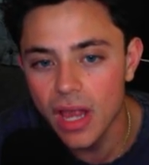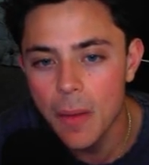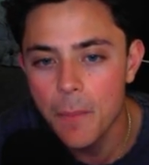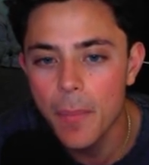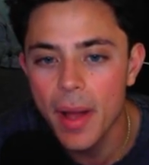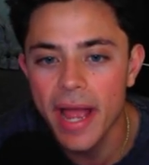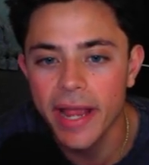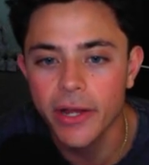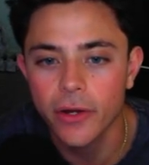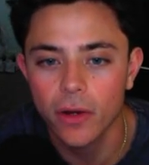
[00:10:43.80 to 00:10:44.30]

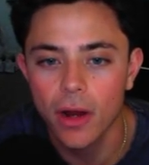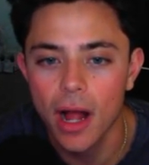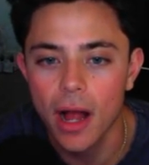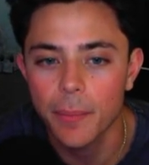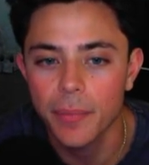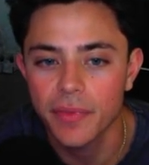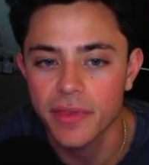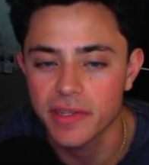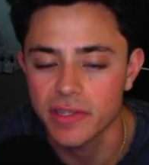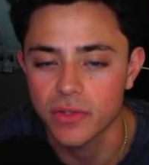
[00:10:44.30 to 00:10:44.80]
by
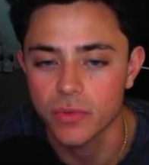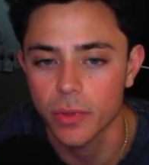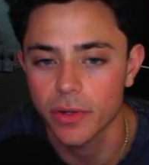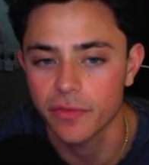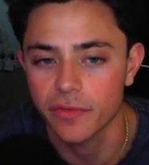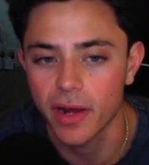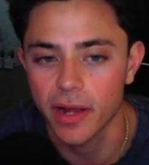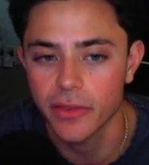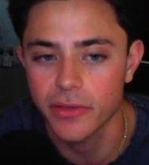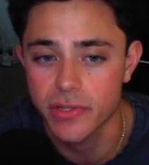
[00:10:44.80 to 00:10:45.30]
crop, this is where you
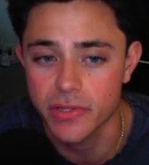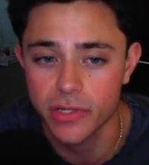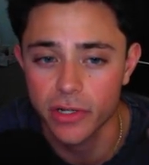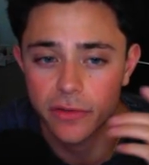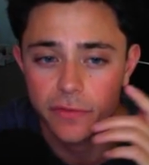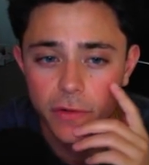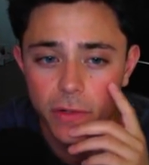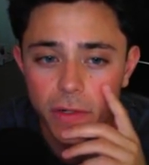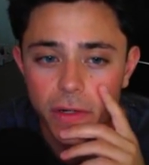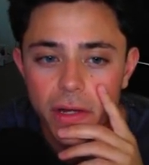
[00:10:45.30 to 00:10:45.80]
find the
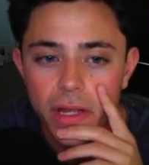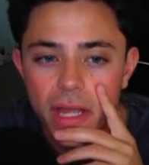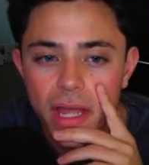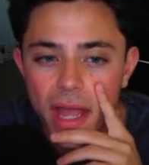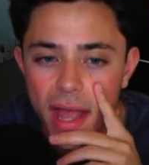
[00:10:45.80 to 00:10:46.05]
server.